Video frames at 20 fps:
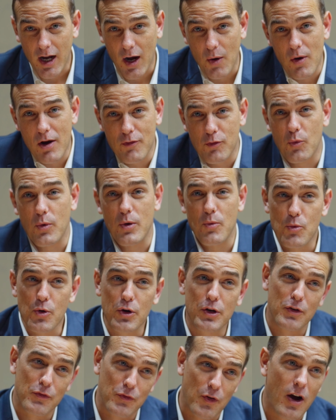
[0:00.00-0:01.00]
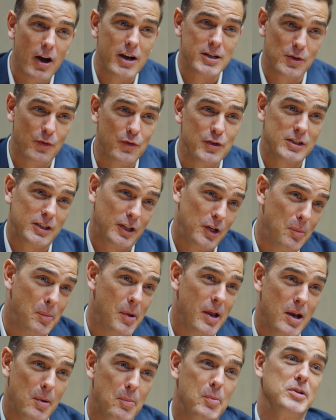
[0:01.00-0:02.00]
however, we would advise obviously you
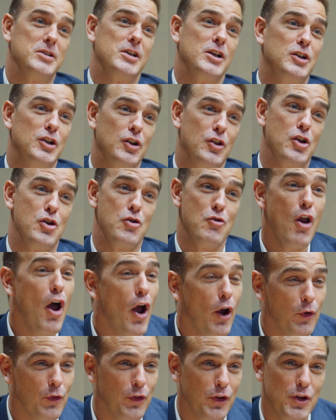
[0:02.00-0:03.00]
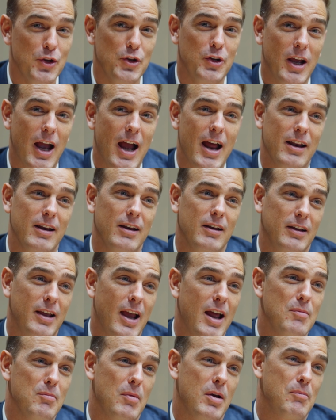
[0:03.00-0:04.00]
be in a position that you know that you
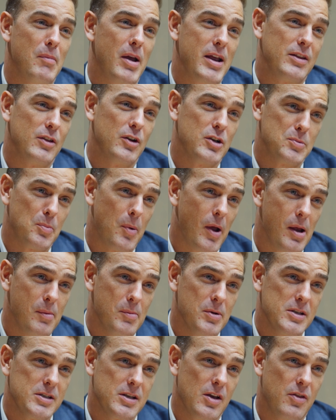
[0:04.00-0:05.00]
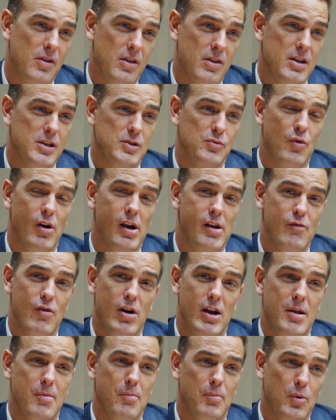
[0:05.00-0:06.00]
can make those payments. I think it's really,
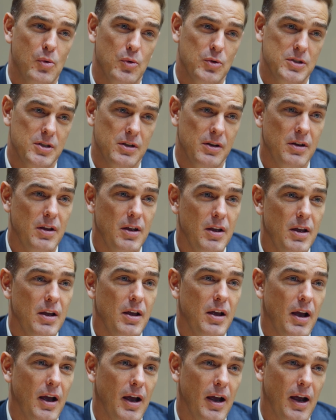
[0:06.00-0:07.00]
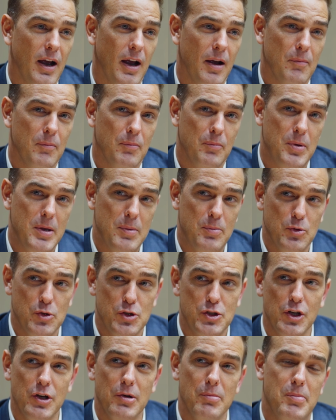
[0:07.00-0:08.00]
really important. People
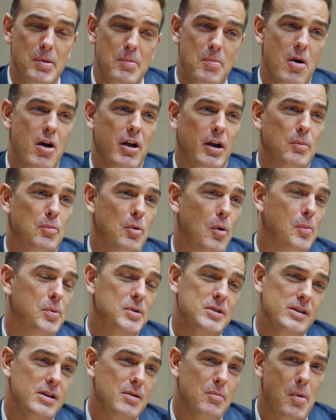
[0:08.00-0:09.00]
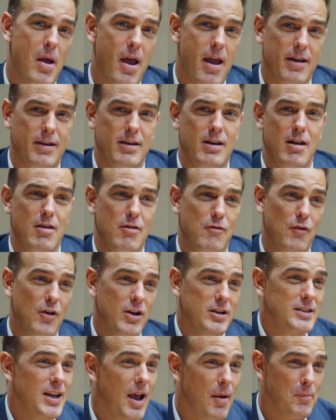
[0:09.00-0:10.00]
shouldn't be buying a property and paying the
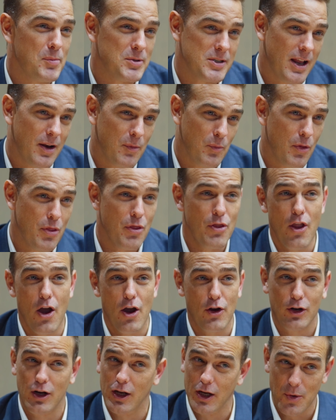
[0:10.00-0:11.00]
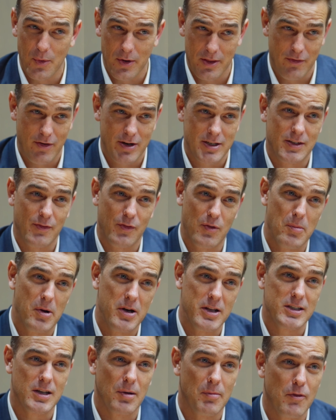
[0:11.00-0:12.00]
first 10% with no clue where the rest of the
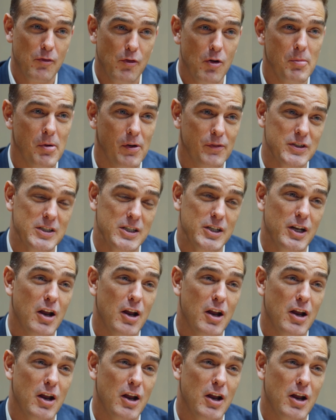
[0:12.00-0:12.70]
money's coming from. Obviously, you